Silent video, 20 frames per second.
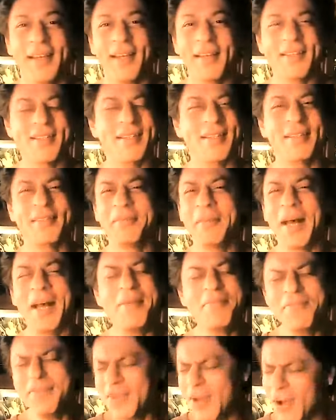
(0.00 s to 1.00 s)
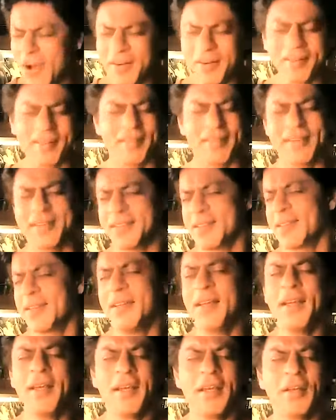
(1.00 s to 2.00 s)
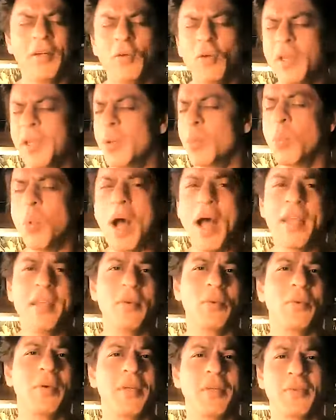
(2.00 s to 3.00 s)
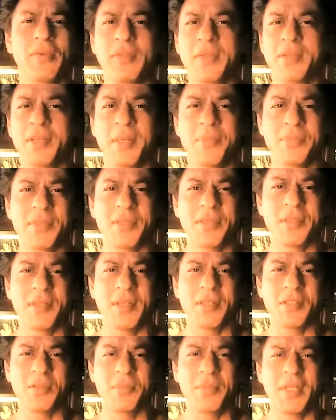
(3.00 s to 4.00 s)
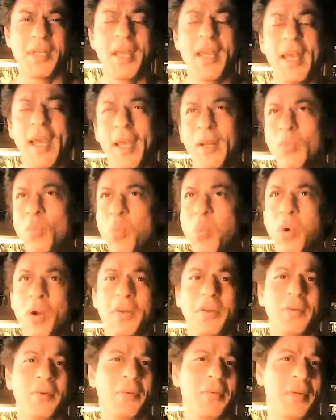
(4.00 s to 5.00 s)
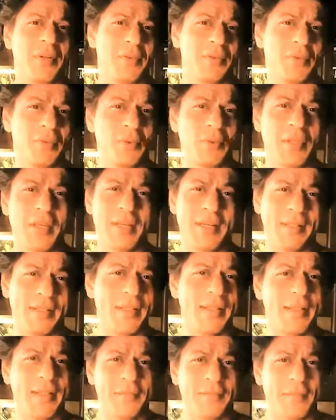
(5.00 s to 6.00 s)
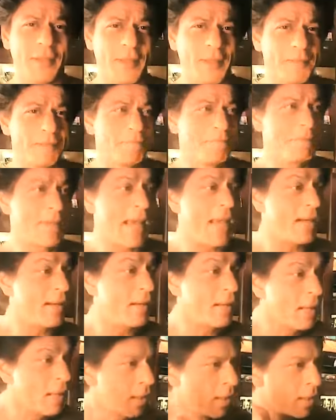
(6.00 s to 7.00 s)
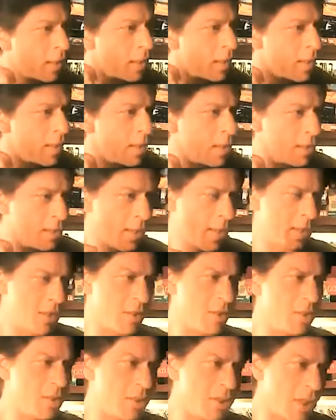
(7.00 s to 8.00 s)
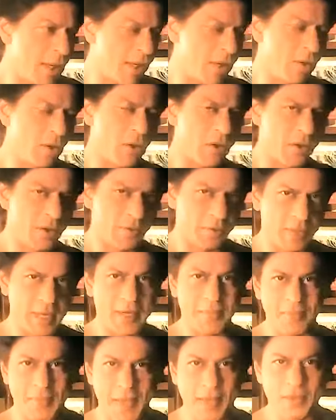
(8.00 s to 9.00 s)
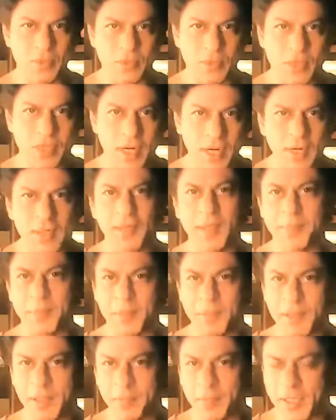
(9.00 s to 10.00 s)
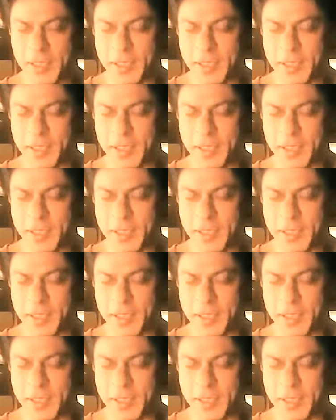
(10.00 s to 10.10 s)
And sir, I'm not interested in knowing why you're going to the same city as me and what you're going to do there in the evening. And thank yous are in order to that man who certainly in a public